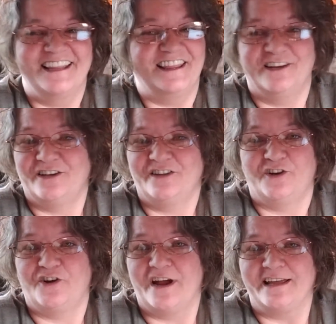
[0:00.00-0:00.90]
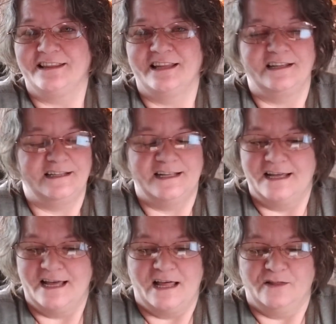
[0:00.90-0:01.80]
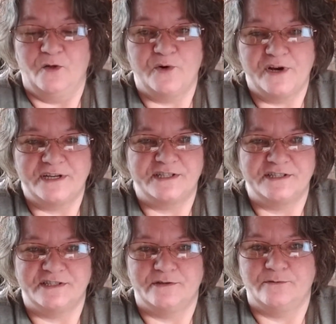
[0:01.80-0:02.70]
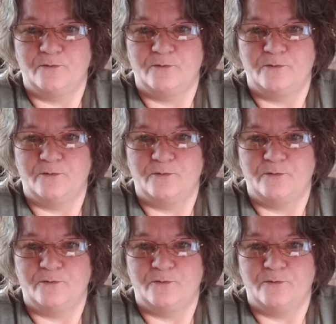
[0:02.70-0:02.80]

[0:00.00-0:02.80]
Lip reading: They're great. Lori, she's got,